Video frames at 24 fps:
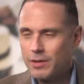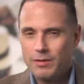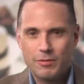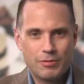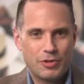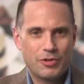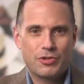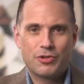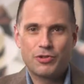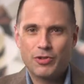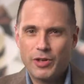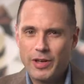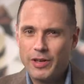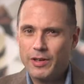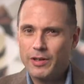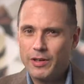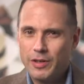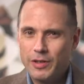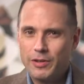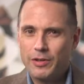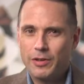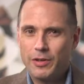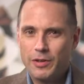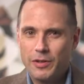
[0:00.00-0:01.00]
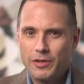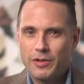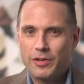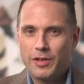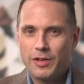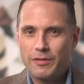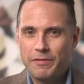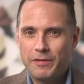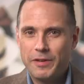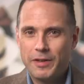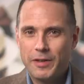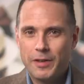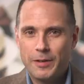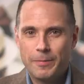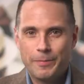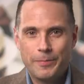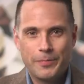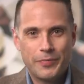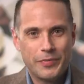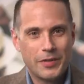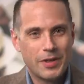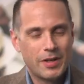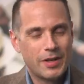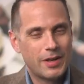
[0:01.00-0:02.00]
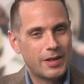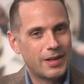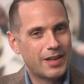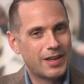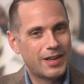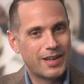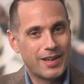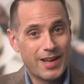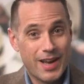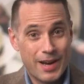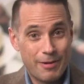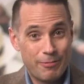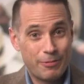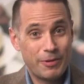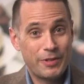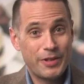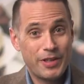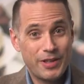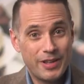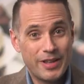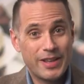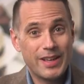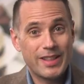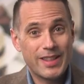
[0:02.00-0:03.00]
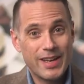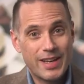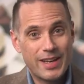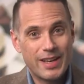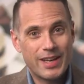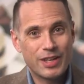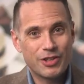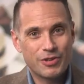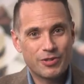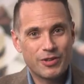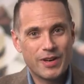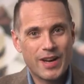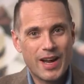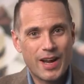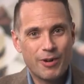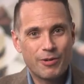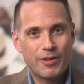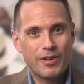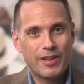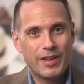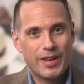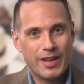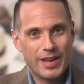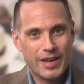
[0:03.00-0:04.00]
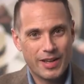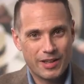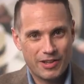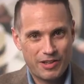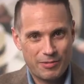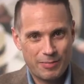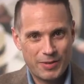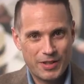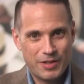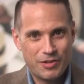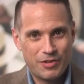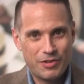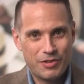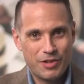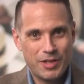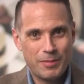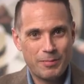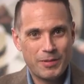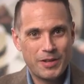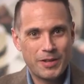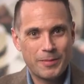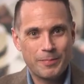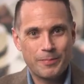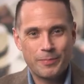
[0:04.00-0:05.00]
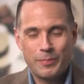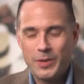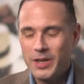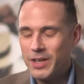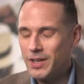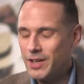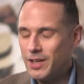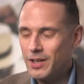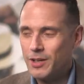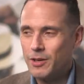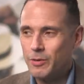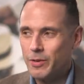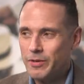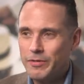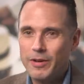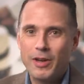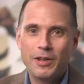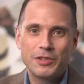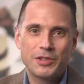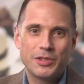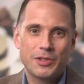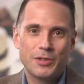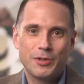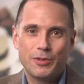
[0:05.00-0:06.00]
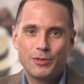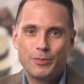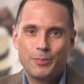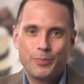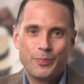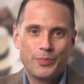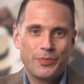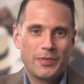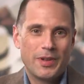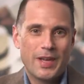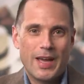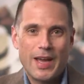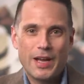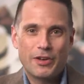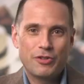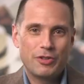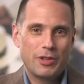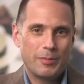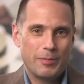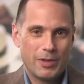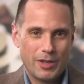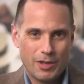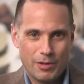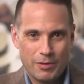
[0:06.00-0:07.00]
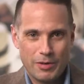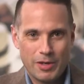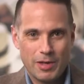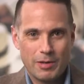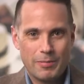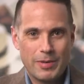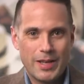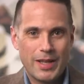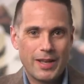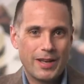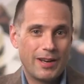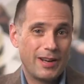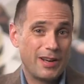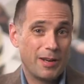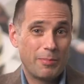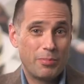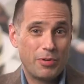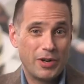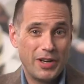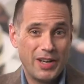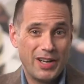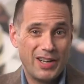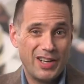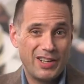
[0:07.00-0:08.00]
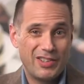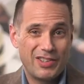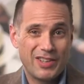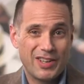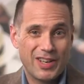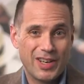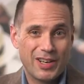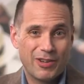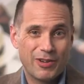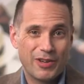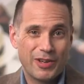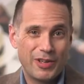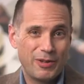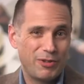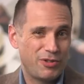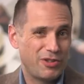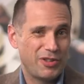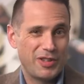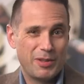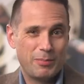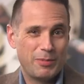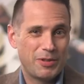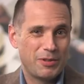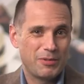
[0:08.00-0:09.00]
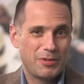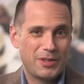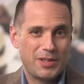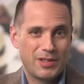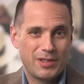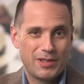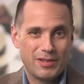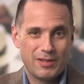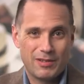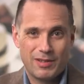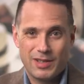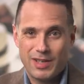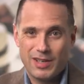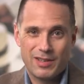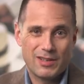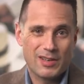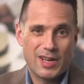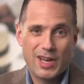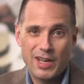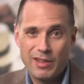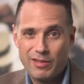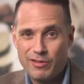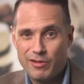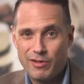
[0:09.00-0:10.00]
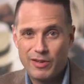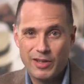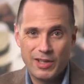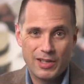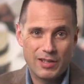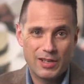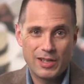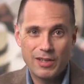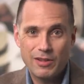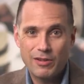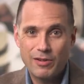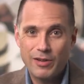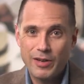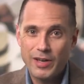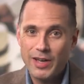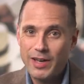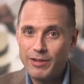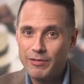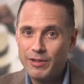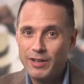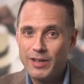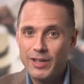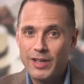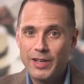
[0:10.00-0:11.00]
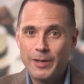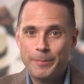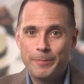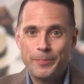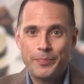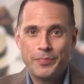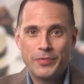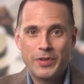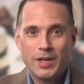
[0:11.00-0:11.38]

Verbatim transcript: just trying to hunt the good stuff here. I really like that extra hour that I can spend sleeping. But, you know, we've also actually been going to bed at a pretty decent hour, usually between like 9:30 and 10:30 every night.